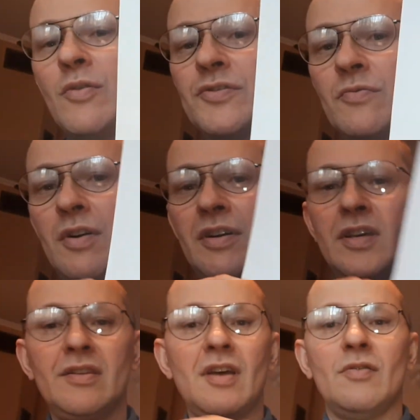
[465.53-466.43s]

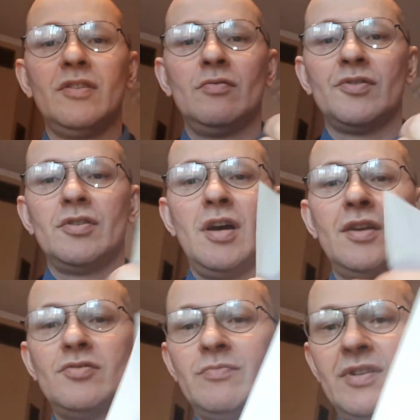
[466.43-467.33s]
walking. No, it was
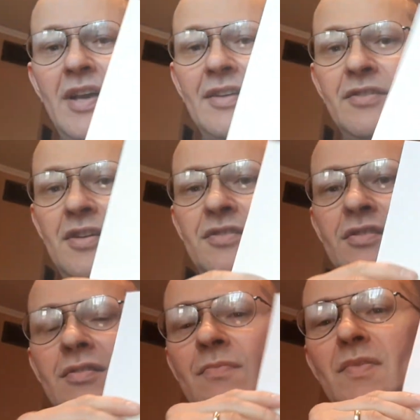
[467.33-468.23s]
going to be like this.